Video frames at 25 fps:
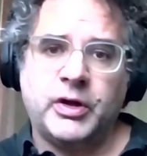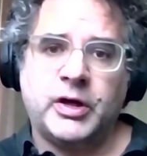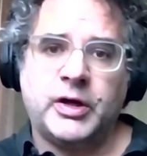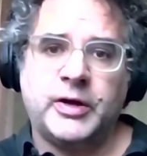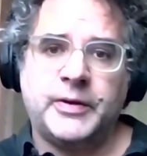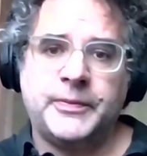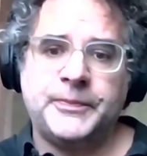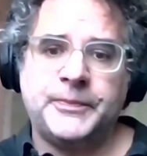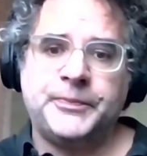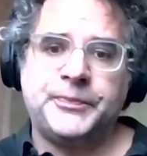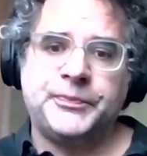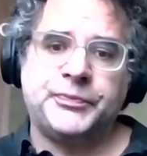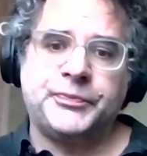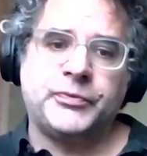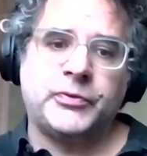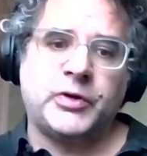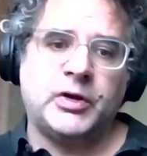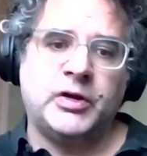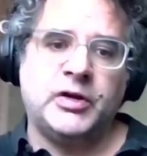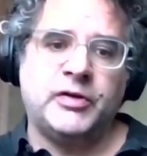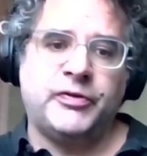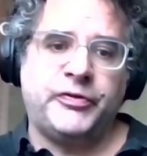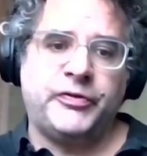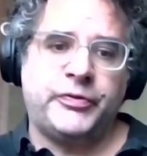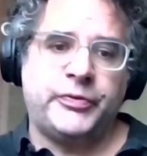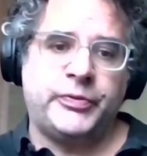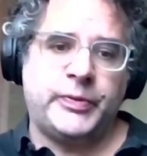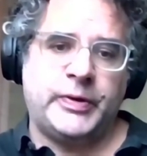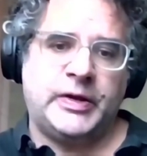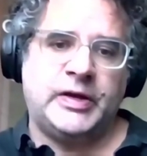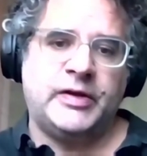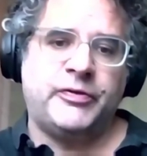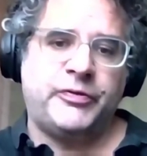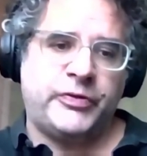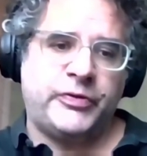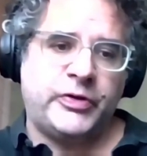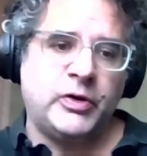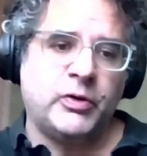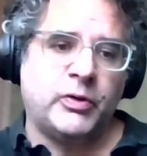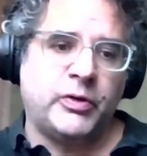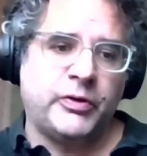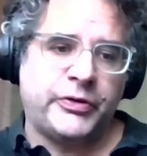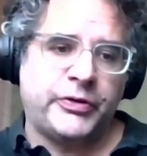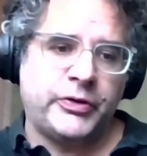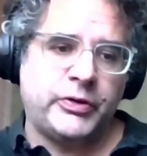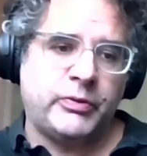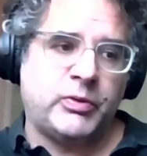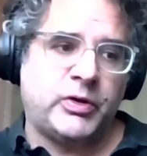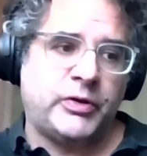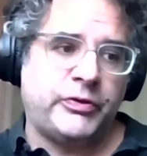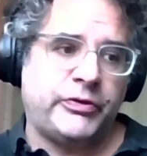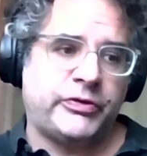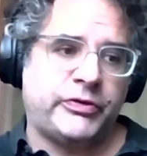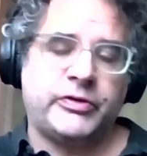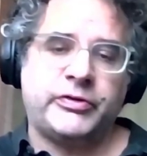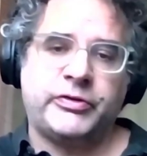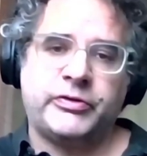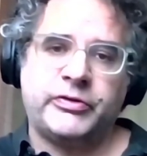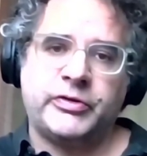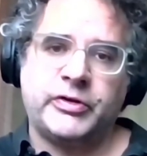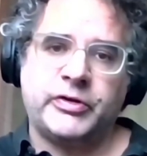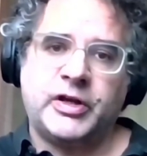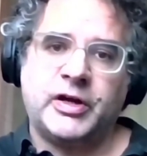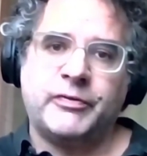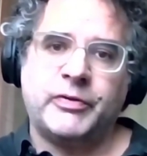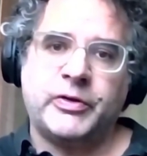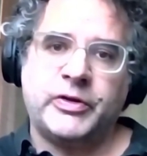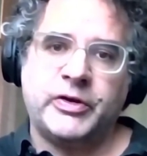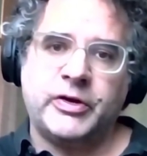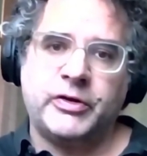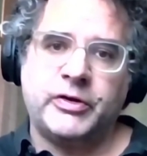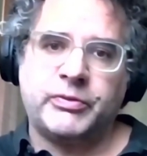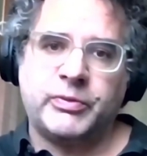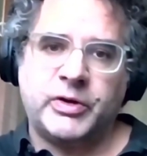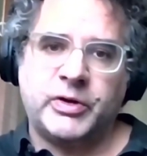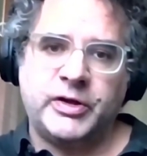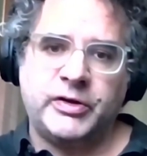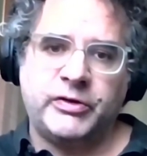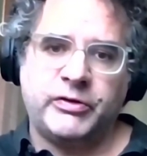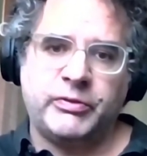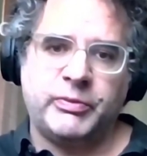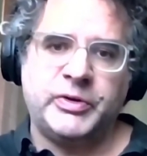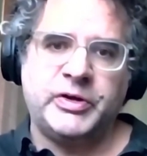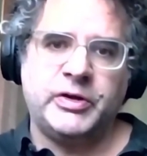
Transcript: Um, if if the author wants us to cover those rights,